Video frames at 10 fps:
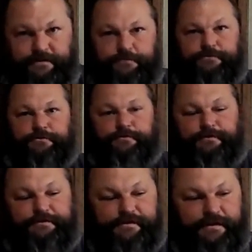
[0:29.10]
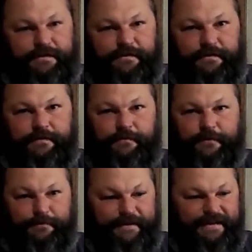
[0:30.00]
YouTubers?
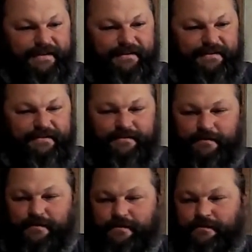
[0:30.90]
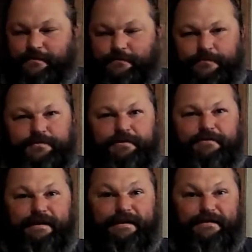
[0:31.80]
We're back again.
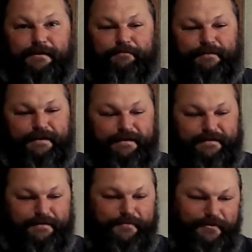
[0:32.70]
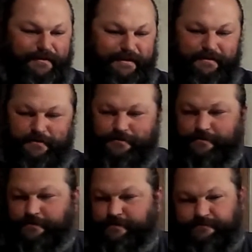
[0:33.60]
Trailcat update number
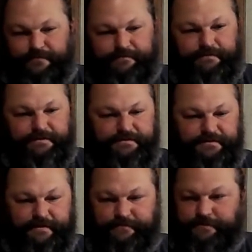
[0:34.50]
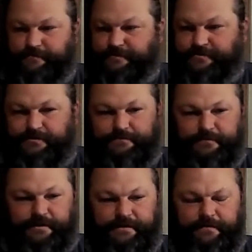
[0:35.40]
857, it seems
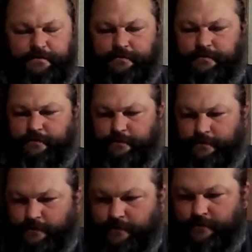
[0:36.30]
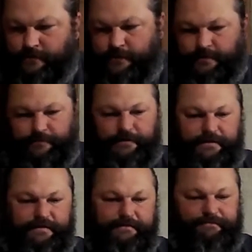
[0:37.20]
like.
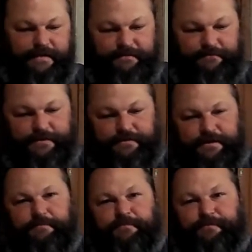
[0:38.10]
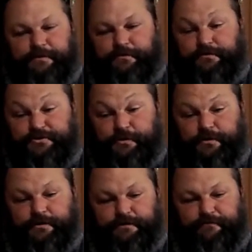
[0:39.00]
But I'd rather keep the videos
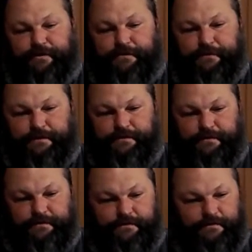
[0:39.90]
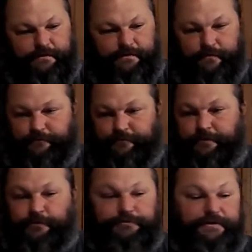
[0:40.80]
short and frequent and hopefully
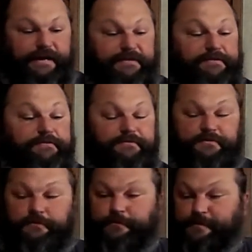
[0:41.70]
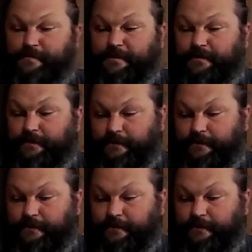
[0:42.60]
hold you guys' interest a little bit better.